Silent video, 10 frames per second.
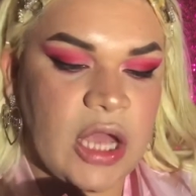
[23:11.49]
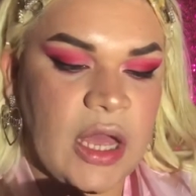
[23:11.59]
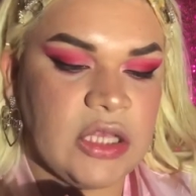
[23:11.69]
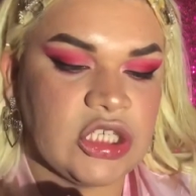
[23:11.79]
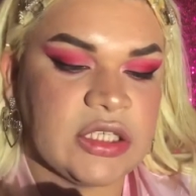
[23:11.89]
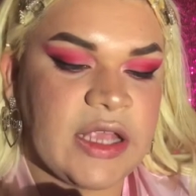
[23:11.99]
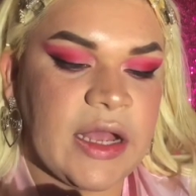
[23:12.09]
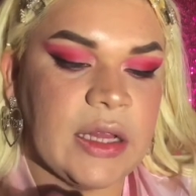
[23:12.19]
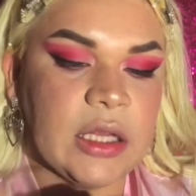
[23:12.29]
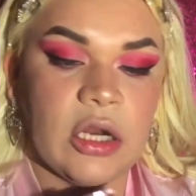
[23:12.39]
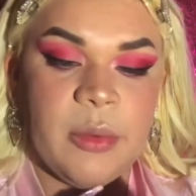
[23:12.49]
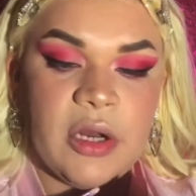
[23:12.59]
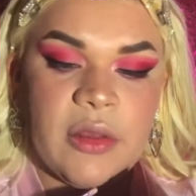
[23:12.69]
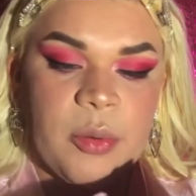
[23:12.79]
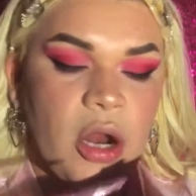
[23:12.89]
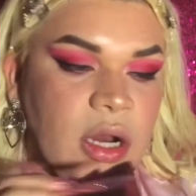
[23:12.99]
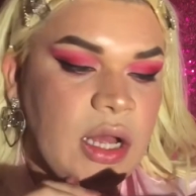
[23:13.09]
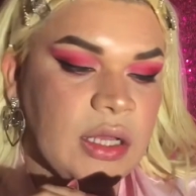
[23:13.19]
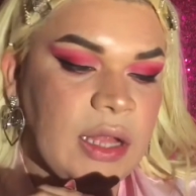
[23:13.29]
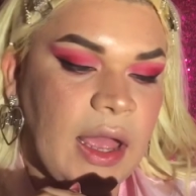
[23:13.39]
and just take a little bit of the
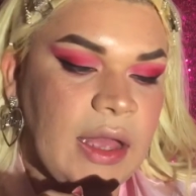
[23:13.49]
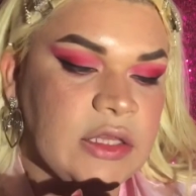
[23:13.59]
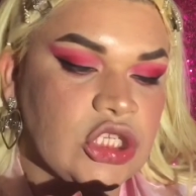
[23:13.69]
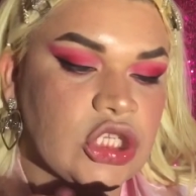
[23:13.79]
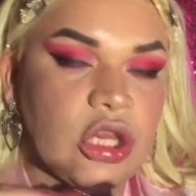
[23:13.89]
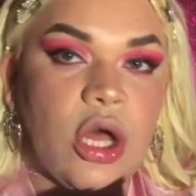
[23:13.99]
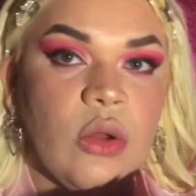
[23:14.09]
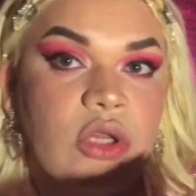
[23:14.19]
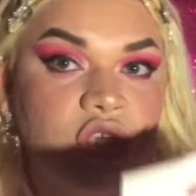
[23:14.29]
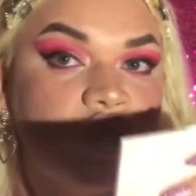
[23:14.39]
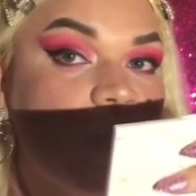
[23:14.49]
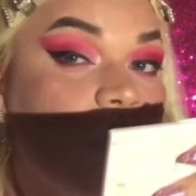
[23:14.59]
product and slowly start